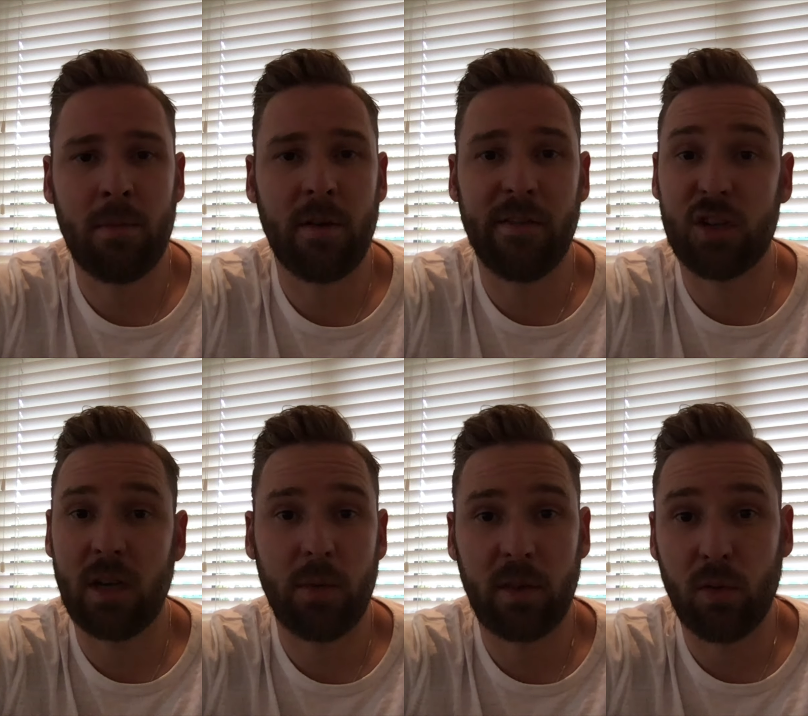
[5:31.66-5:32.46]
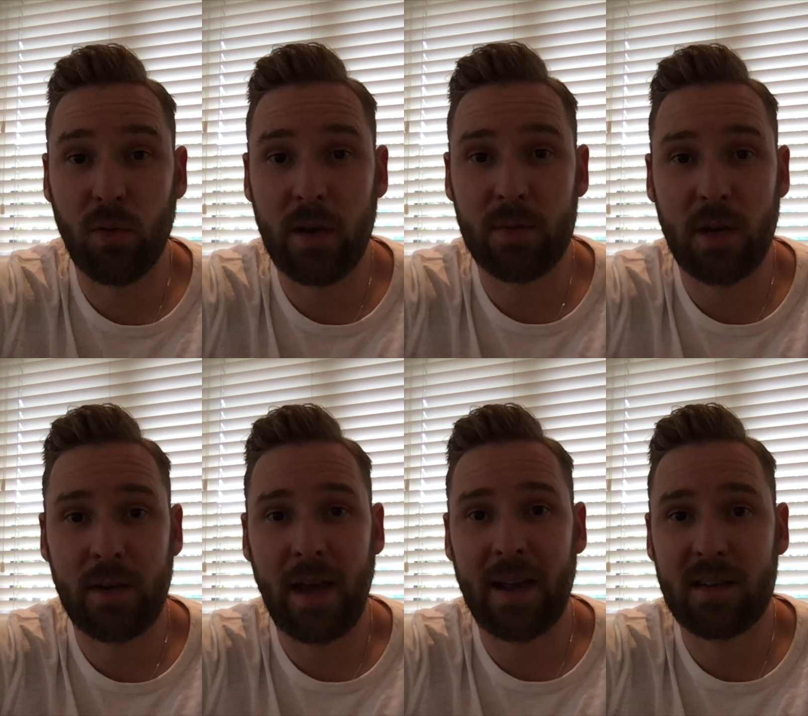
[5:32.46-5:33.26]
but visually we thought it was
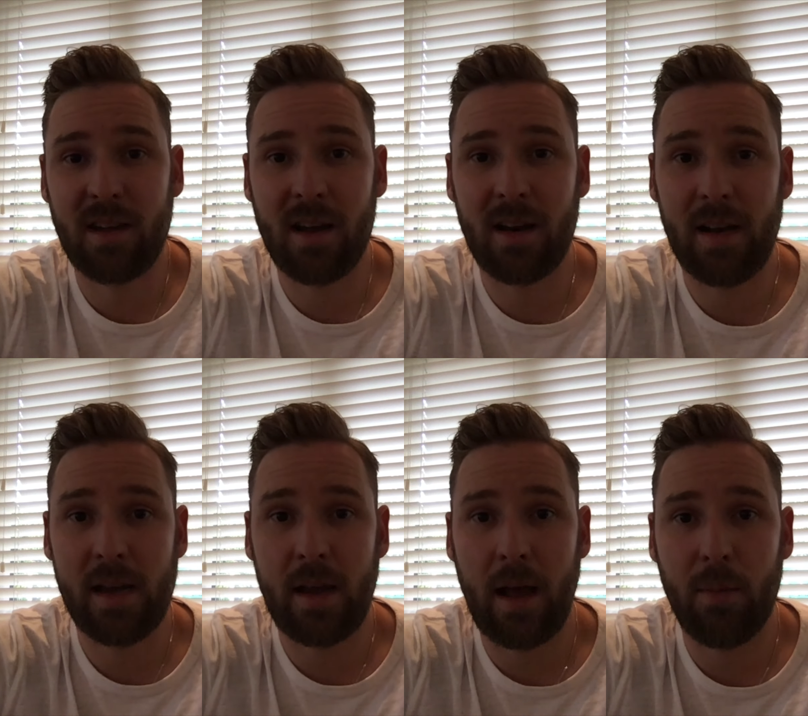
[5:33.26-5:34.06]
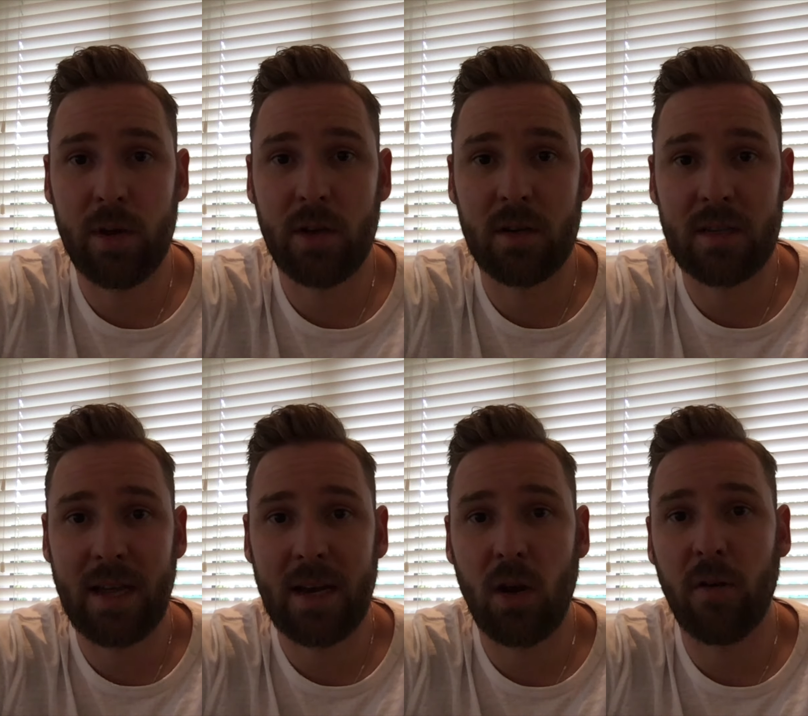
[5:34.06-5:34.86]
okay externally, and we couldn't
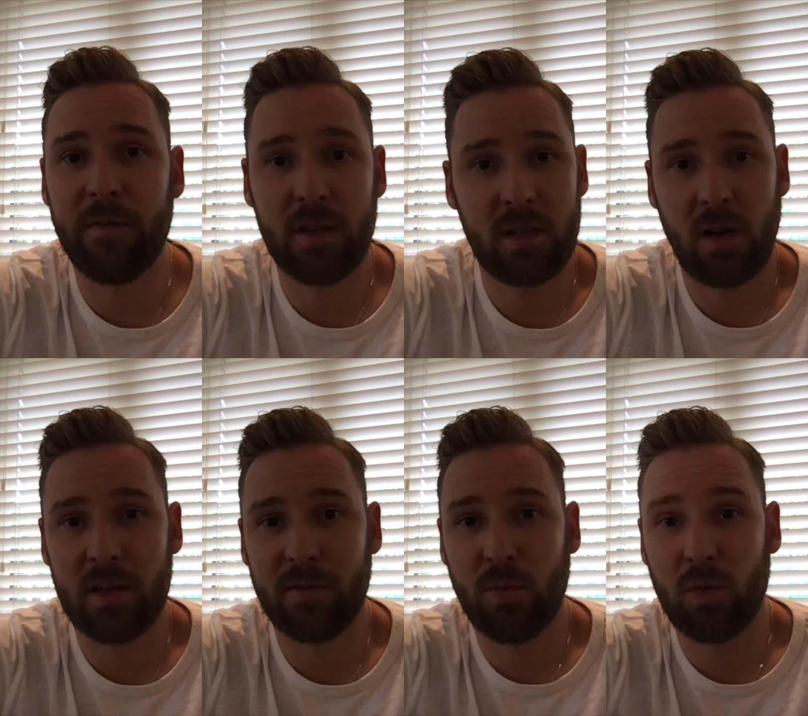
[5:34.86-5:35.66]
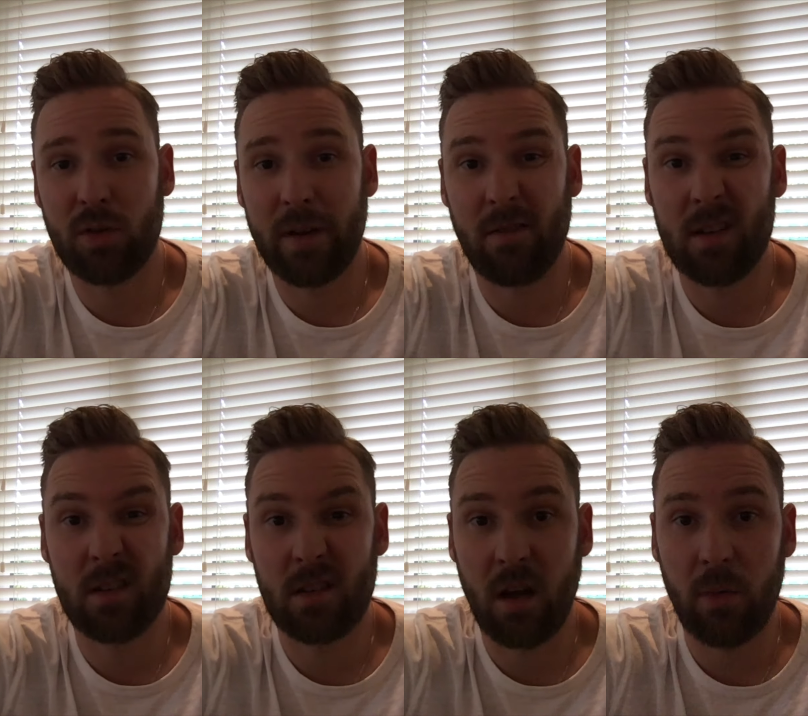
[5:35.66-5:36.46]
see any obvious signs of water ingress
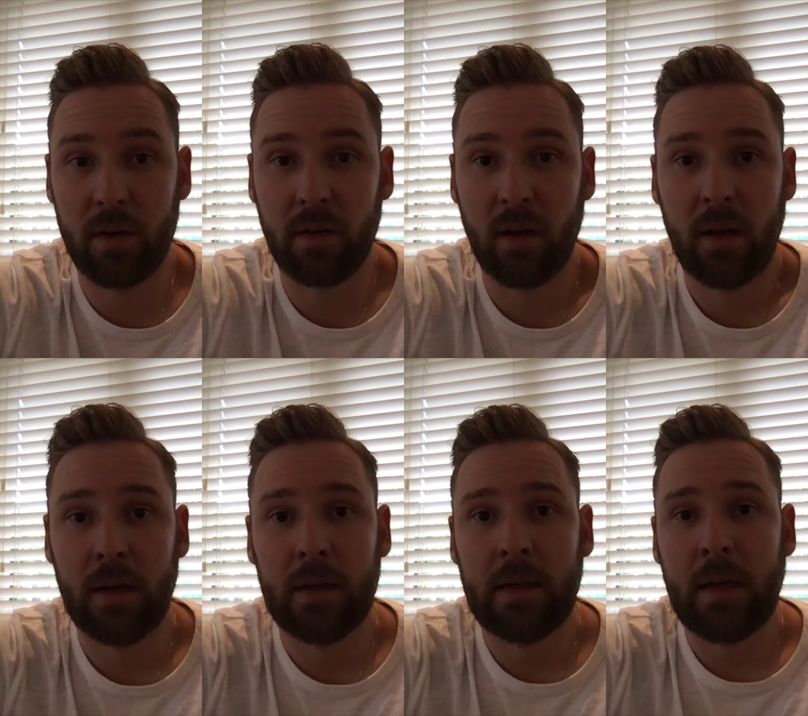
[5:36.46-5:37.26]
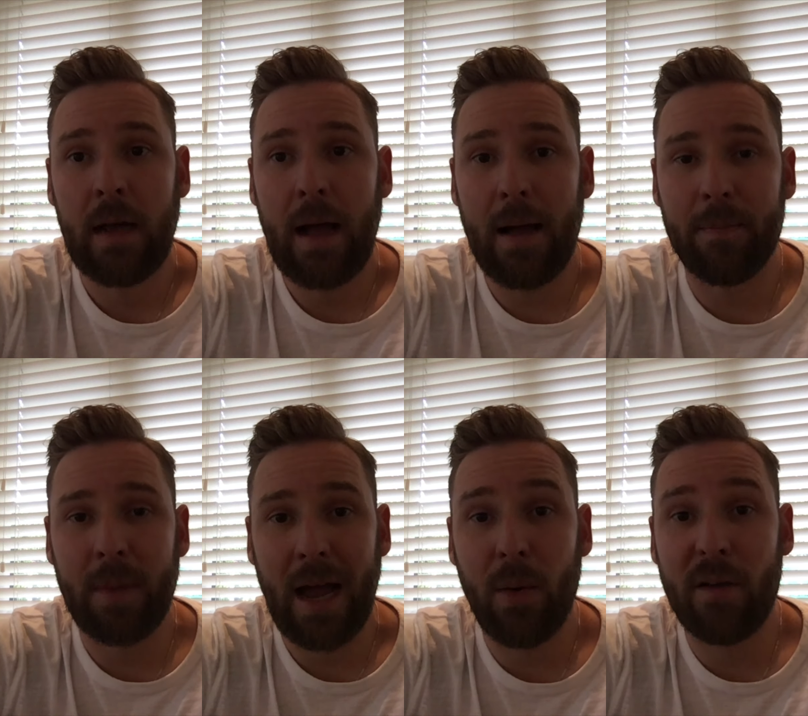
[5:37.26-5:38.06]
to start with.
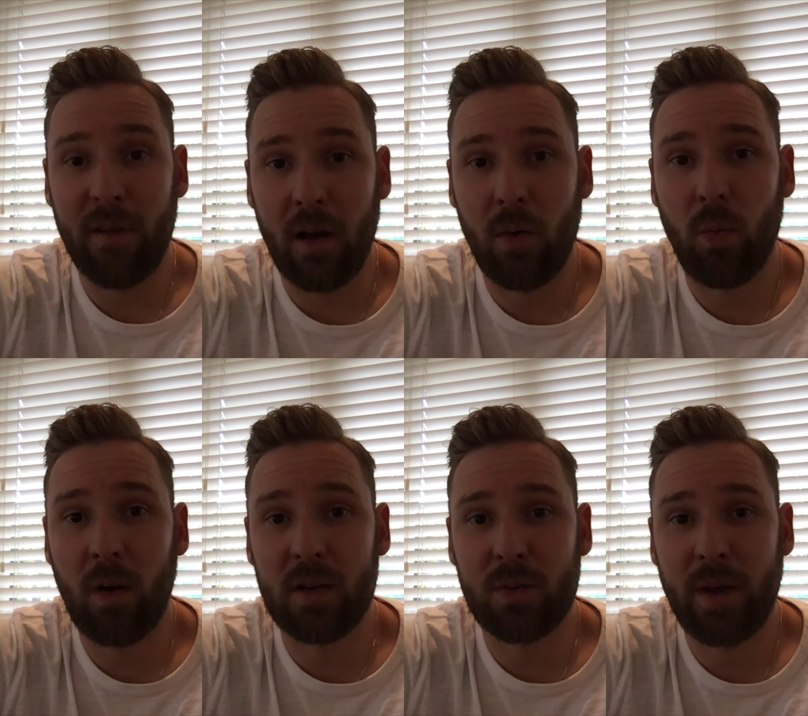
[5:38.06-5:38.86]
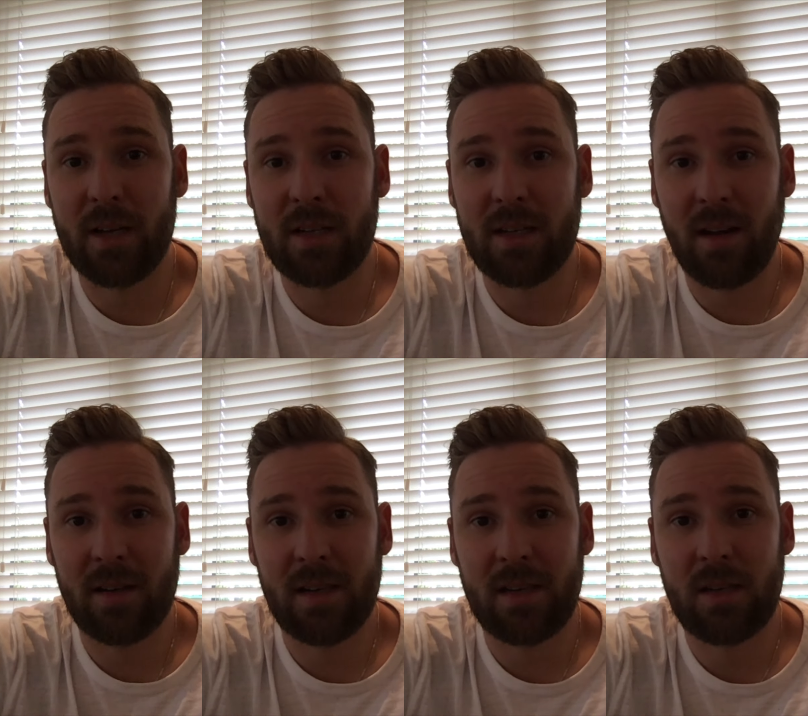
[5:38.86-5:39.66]
However, once we actually
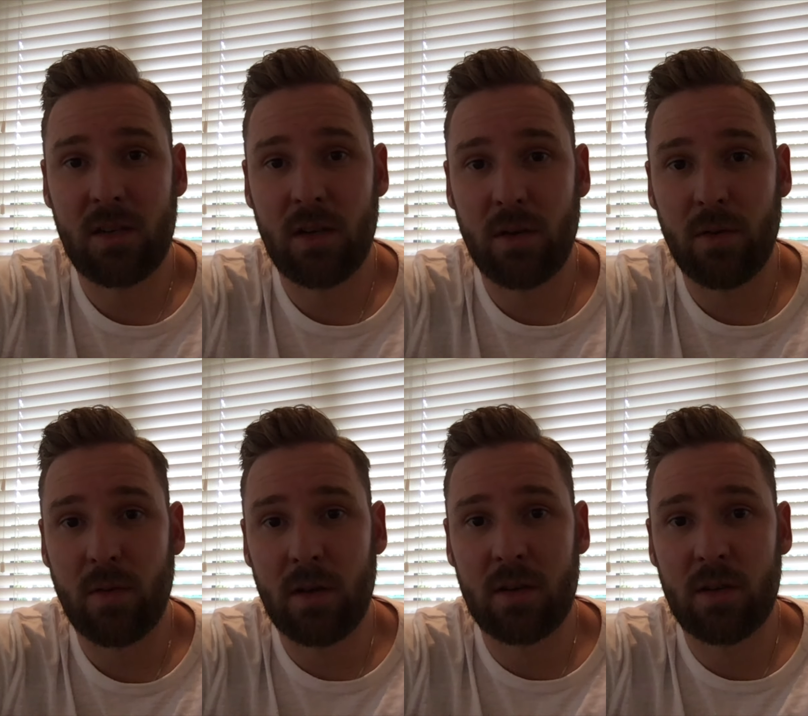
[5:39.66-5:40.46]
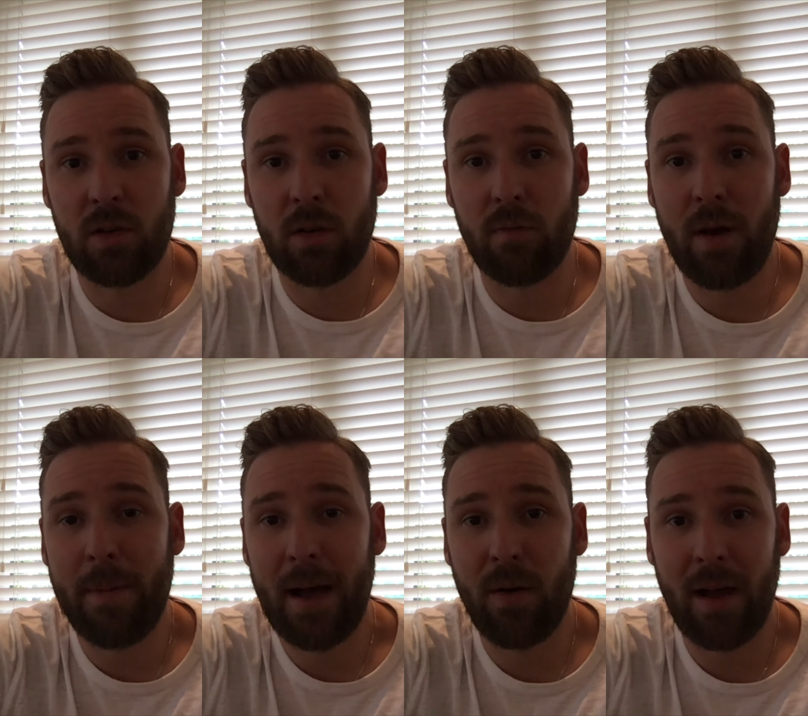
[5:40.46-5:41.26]
started to do the rip out